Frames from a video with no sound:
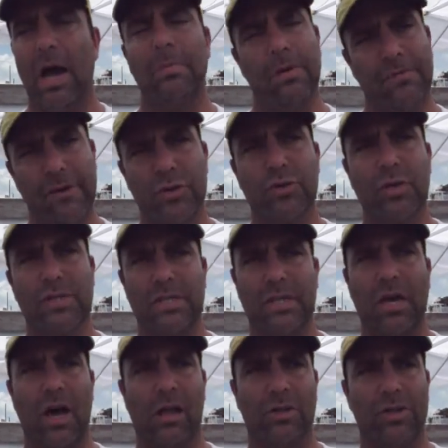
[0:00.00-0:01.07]
I'm a fisheries
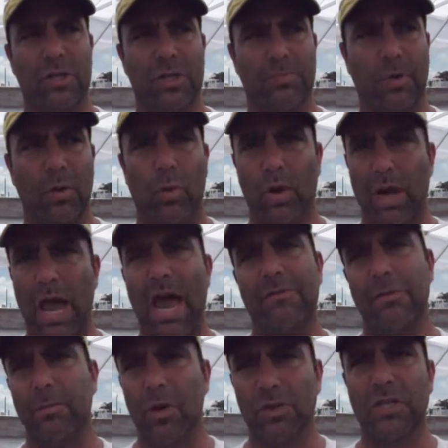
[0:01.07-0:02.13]
ecologist, but what I
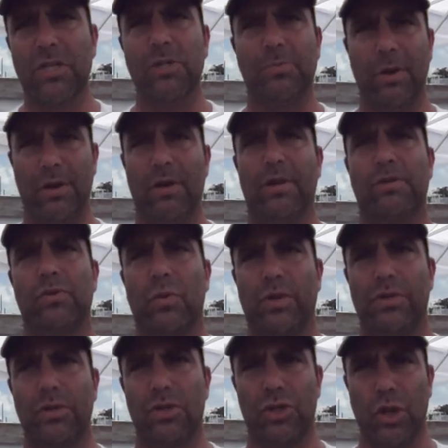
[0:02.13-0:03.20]
have the most experience
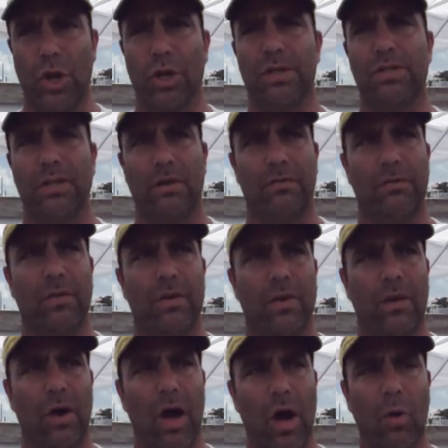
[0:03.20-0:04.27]
with is sharks.
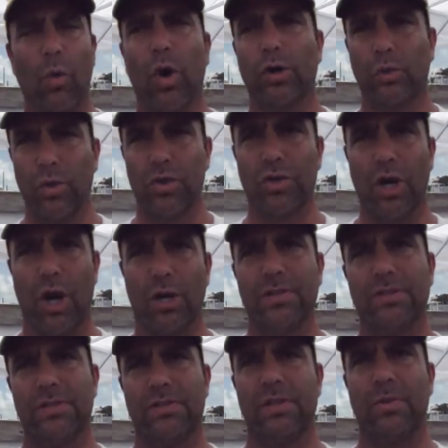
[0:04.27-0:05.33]
I've worked with
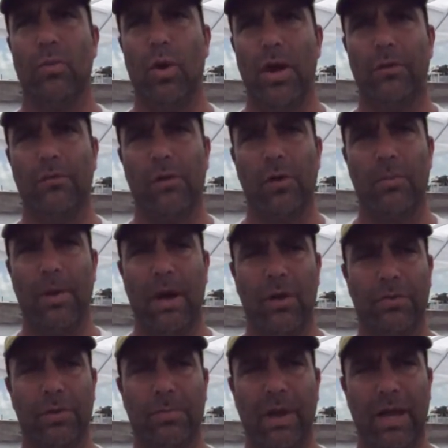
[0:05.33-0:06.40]
sharks in some way for
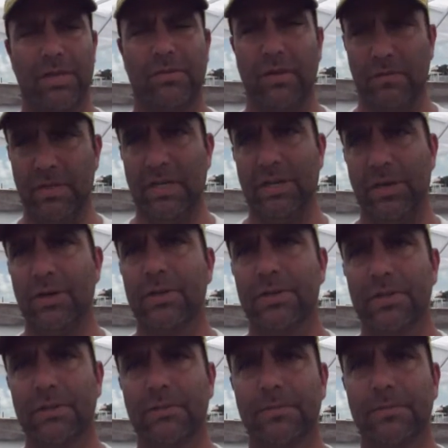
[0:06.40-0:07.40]
about the past 15 years.